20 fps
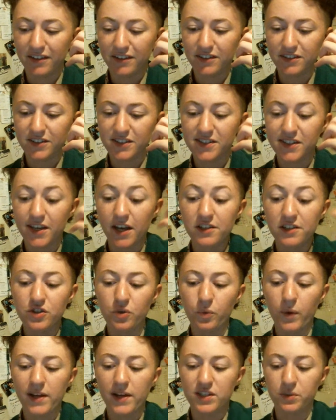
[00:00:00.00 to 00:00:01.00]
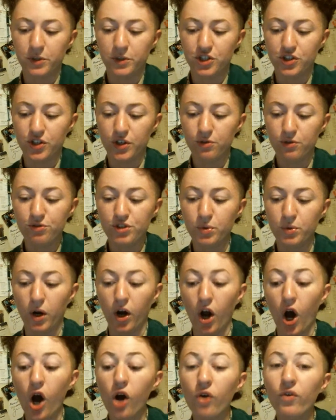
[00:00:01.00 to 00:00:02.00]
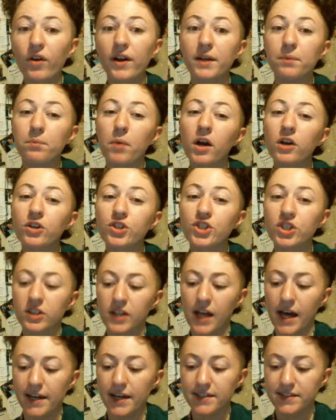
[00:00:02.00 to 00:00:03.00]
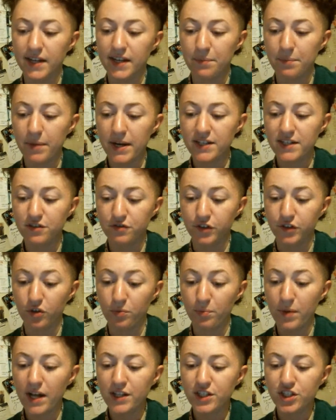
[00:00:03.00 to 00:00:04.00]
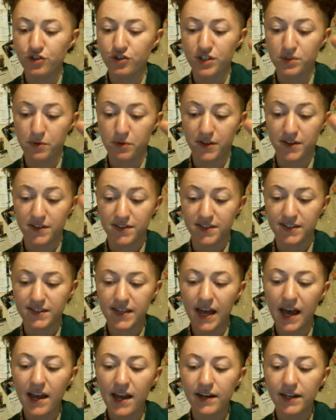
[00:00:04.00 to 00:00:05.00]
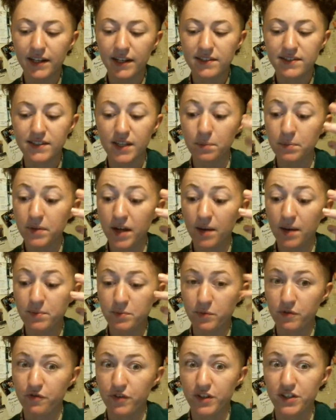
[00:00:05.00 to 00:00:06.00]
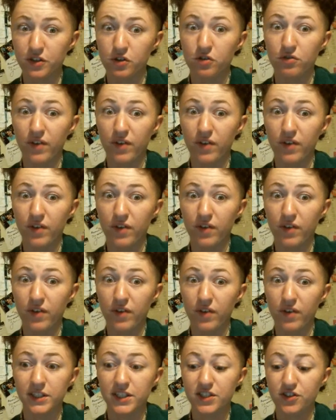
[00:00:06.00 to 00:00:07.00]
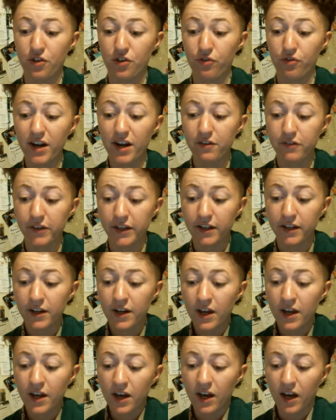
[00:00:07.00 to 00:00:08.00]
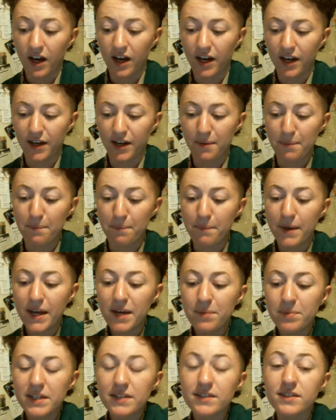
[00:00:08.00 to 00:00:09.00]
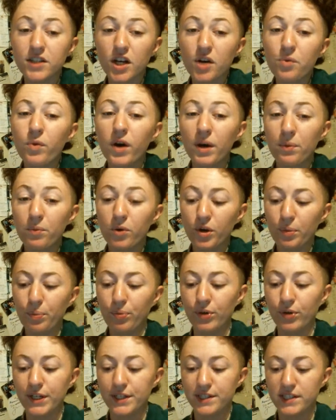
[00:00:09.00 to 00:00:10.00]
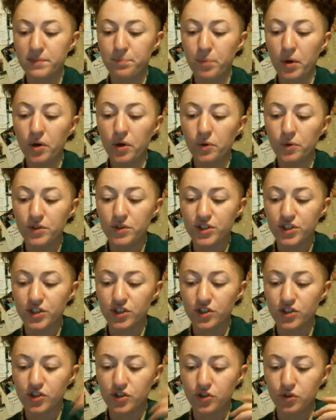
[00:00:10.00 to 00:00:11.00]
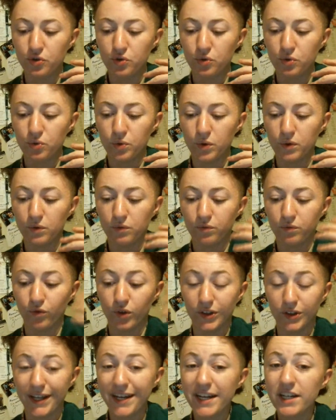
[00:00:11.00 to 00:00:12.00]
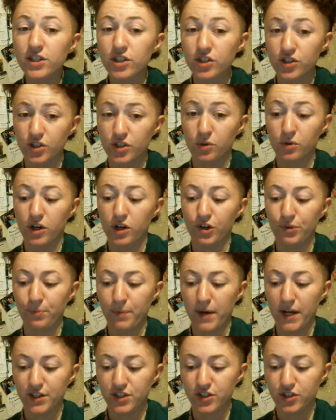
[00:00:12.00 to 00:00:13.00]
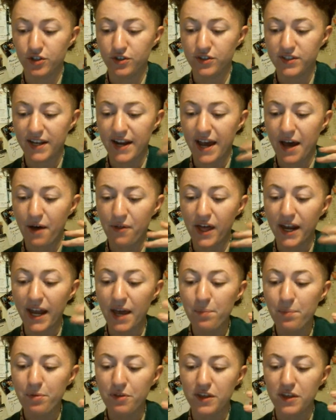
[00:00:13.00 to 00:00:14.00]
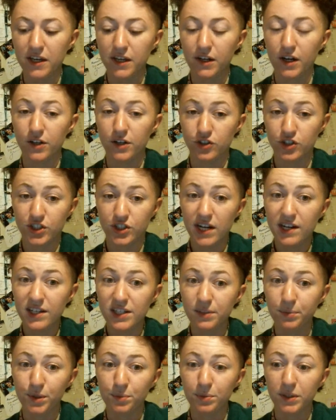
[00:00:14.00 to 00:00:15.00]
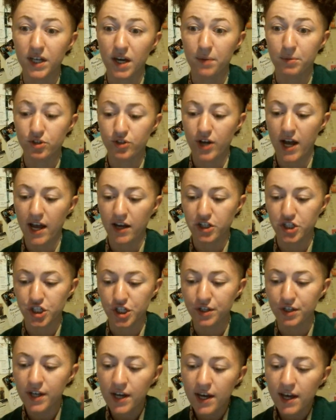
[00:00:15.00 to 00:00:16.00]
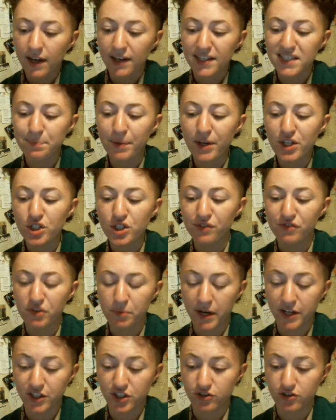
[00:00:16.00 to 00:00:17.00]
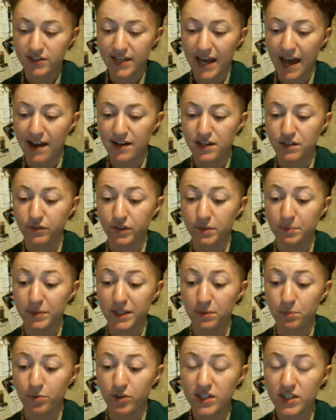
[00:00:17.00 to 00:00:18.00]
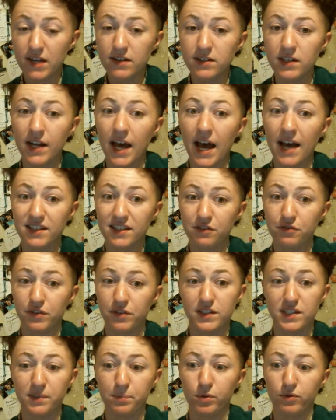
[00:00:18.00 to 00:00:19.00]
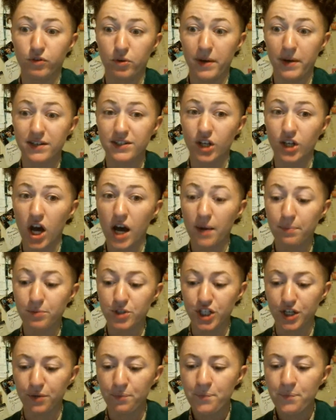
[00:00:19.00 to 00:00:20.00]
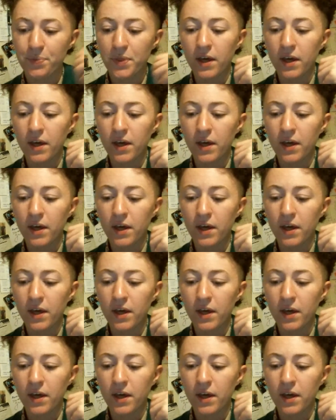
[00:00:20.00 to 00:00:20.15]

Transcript: discuss the ways in which those who are already marginalized and made to feel monstrous within society, sometimes with physical violence, or at least the threat of it, may be somewhat more predisposed to relate to so-called monsters, and how that empathy can understandably become attraction, especially if the monster is actively being presented as a feasible romantic option.